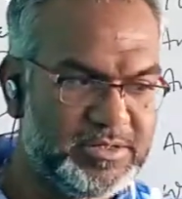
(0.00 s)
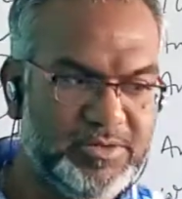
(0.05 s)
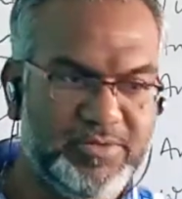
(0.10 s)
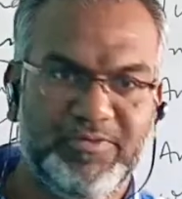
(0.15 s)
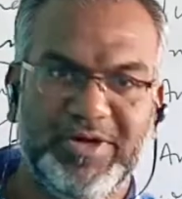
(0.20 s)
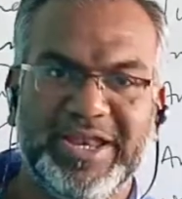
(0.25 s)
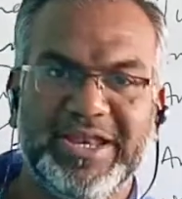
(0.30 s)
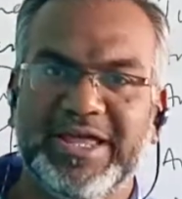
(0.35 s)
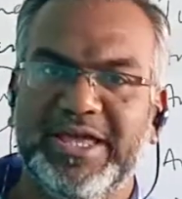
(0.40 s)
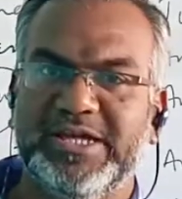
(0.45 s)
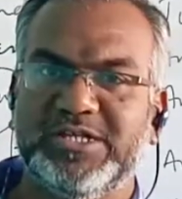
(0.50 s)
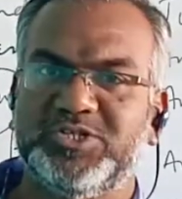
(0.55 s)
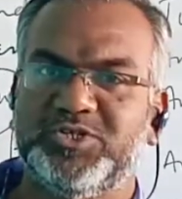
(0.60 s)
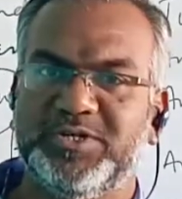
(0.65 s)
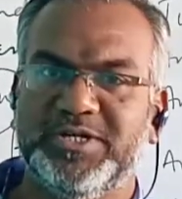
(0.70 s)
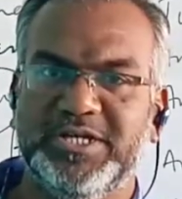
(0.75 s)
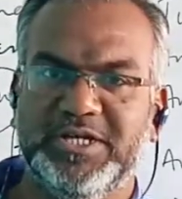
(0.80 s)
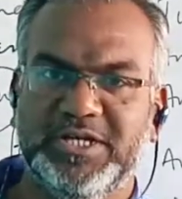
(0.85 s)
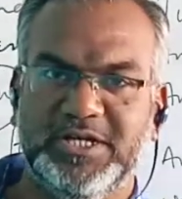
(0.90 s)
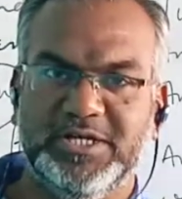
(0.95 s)
when a
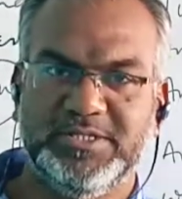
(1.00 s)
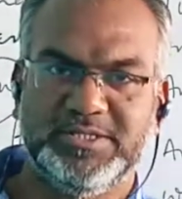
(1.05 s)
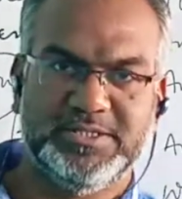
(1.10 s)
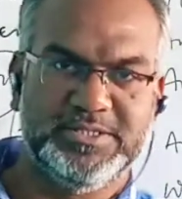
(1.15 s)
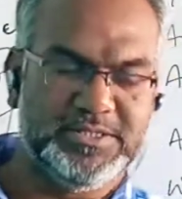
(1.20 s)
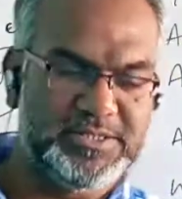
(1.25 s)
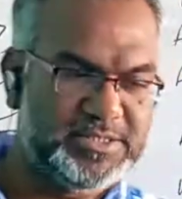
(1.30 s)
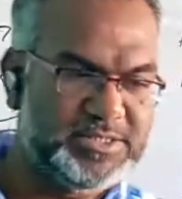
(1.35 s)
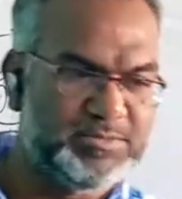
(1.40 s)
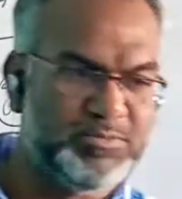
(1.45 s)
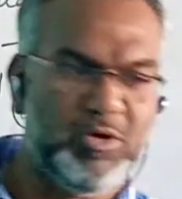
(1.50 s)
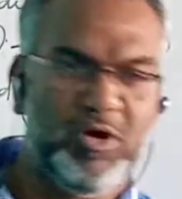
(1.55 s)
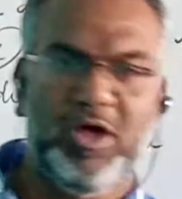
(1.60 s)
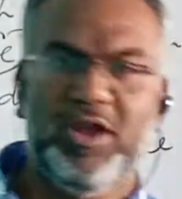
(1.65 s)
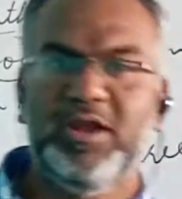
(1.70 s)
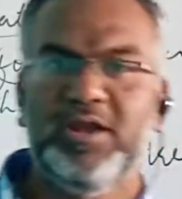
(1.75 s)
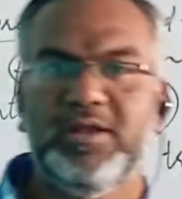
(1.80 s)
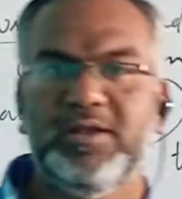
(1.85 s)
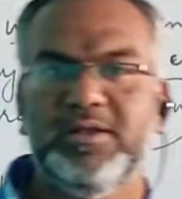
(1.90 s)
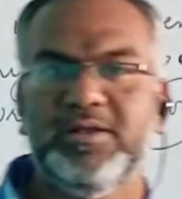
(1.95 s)
tree is
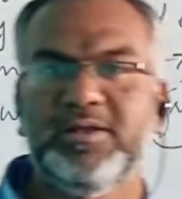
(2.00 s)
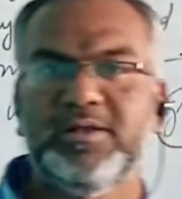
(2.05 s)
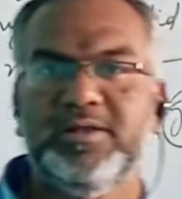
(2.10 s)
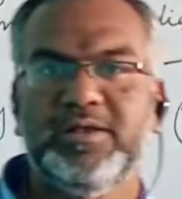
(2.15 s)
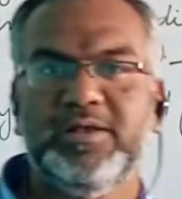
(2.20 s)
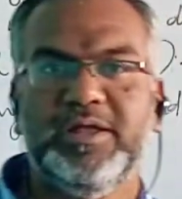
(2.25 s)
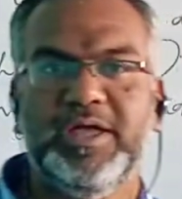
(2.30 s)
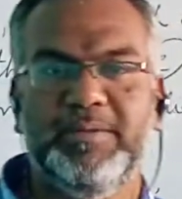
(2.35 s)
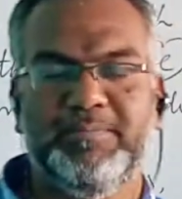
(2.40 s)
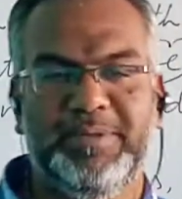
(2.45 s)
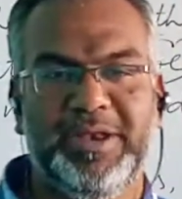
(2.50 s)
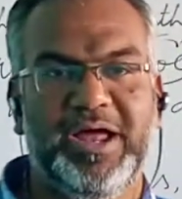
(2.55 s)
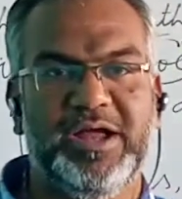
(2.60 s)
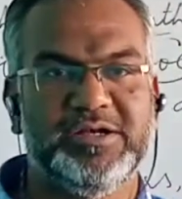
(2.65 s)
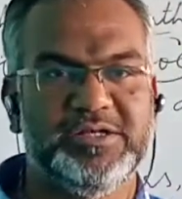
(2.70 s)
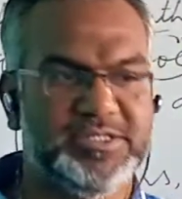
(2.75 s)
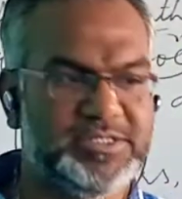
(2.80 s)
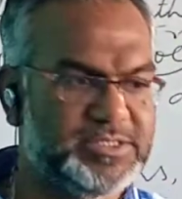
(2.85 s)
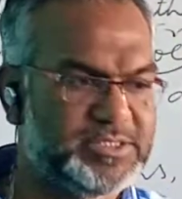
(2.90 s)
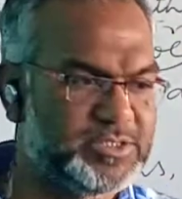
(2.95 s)
small, a
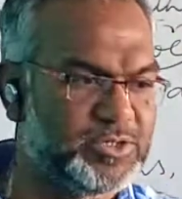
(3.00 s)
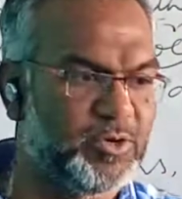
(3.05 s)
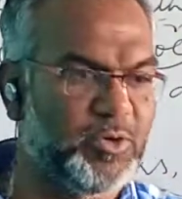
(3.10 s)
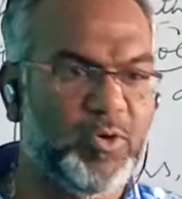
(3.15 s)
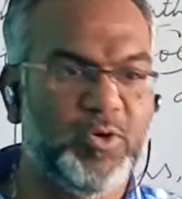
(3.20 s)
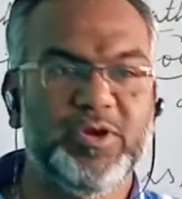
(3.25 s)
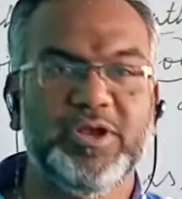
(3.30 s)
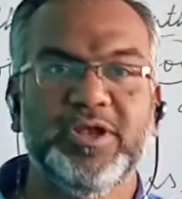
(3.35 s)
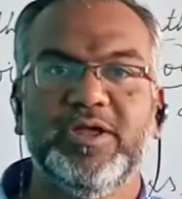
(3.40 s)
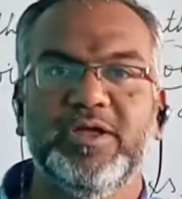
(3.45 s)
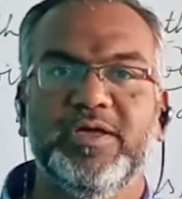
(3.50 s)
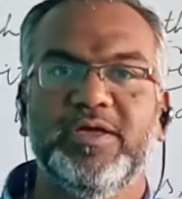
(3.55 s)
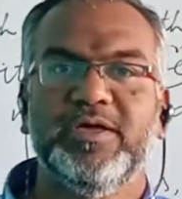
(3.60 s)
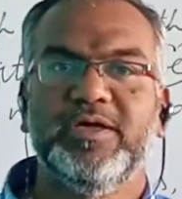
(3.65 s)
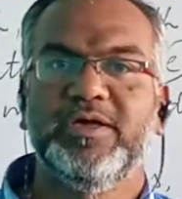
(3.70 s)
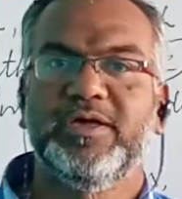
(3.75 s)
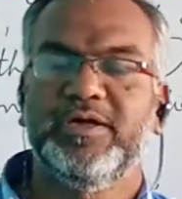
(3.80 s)
plant is grown,